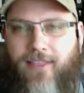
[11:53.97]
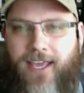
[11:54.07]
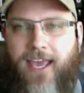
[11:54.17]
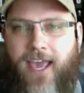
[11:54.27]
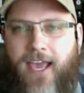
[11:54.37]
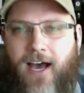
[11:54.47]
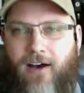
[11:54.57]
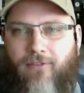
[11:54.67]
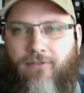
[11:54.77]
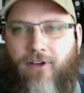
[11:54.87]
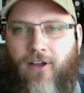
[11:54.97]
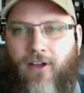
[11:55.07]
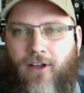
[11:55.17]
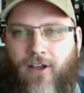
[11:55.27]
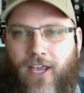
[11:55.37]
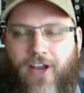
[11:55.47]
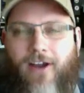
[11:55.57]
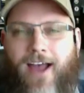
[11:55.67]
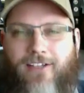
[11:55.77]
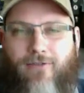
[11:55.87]
king of
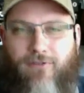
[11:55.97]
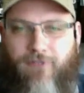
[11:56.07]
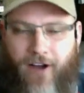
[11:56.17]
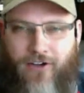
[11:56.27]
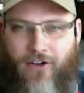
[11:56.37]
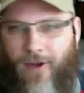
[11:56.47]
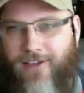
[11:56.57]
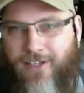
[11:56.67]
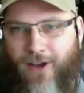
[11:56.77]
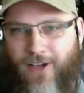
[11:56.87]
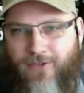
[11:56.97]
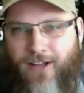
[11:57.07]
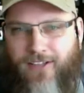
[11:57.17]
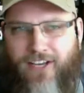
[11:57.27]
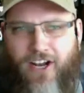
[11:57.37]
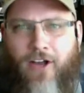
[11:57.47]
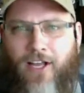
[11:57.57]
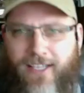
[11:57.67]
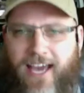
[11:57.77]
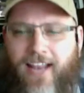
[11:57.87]
interactive, fun, crazy restaurants. You know,
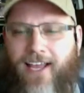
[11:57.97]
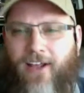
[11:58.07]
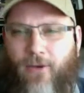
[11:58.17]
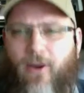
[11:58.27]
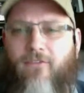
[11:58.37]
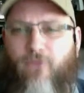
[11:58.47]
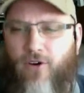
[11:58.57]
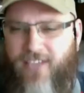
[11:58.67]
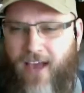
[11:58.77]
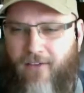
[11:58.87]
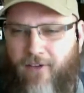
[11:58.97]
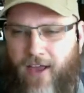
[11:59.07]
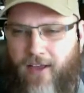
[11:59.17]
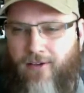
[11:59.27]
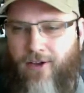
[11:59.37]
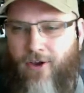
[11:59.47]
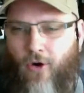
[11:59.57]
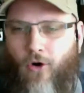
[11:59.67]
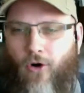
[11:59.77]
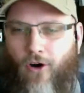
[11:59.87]
kind of like a Rainforest Cafe,
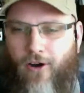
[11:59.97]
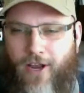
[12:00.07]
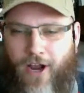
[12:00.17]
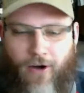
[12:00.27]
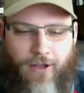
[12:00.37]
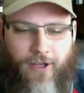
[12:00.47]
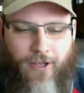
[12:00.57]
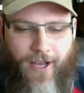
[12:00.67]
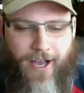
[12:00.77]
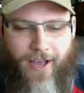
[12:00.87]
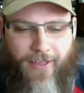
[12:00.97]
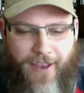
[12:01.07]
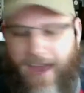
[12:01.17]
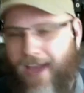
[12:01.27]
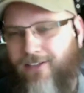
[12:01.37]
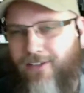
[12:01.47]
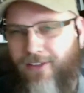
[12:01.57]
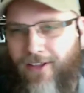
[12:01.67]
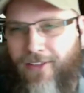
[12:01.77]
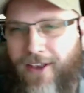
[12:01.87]
or you know,
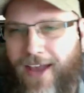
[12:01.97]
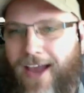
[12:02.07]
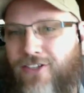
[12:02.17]
the Knights